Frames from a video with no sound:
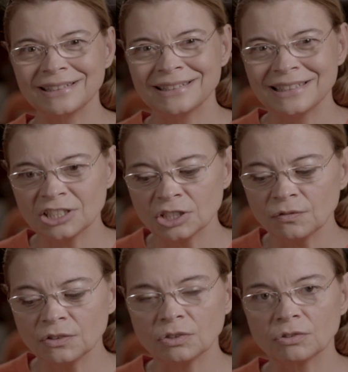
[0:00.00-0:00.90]
Is it
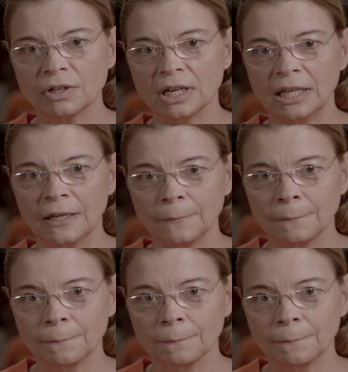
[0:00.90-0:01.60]
shifted already?